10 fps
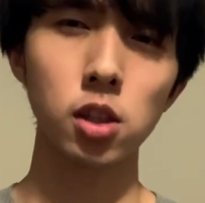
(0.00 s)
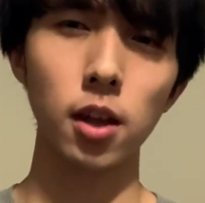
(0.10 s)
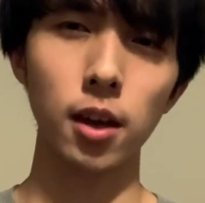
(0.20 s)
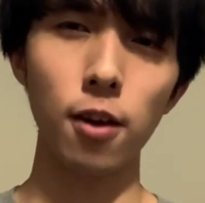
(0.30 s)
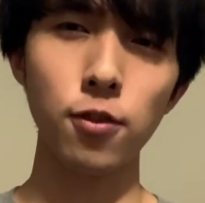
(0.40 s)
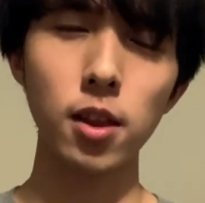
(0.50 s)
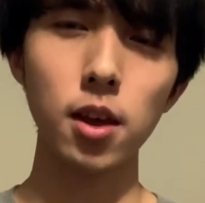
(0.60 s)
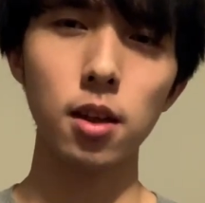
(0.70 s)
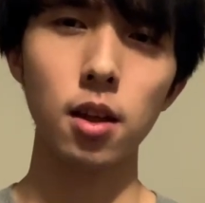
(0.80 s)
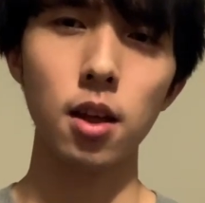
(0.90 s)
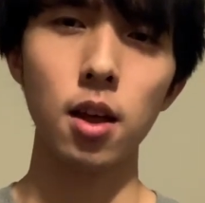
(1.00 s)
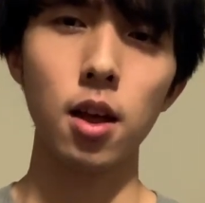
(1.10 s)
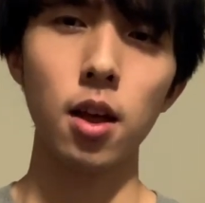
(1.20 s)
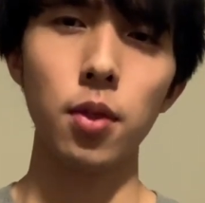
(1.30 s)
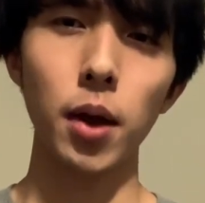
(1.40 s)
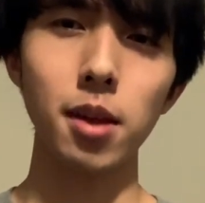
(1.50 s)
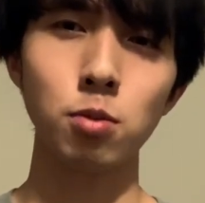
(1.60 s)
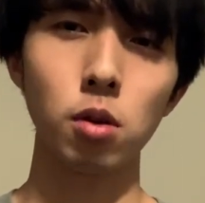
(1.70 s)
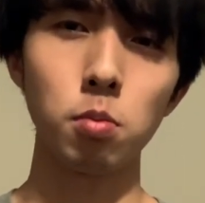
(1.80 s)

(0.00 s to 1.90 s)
Like I feel like that's what